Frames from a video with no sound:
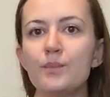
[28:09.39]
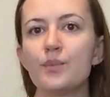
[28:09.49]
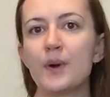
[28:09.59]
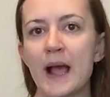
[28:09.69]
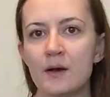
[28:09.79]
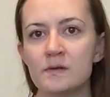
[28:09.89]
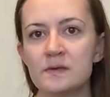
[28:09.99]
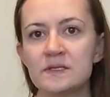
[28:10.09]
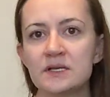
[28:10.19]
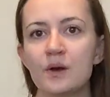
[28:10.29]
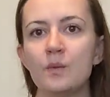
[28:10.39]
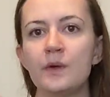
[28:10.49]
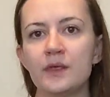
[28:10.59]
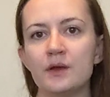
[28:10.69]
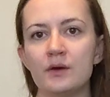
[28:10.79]
browns
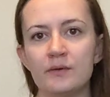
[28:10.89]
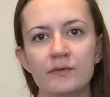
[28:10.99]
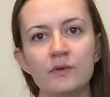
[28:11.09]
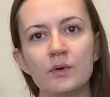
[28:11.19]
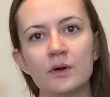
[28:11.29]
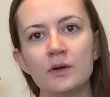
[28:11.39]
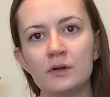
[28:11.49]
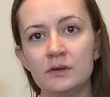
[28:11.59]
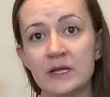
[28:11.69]
with a good floral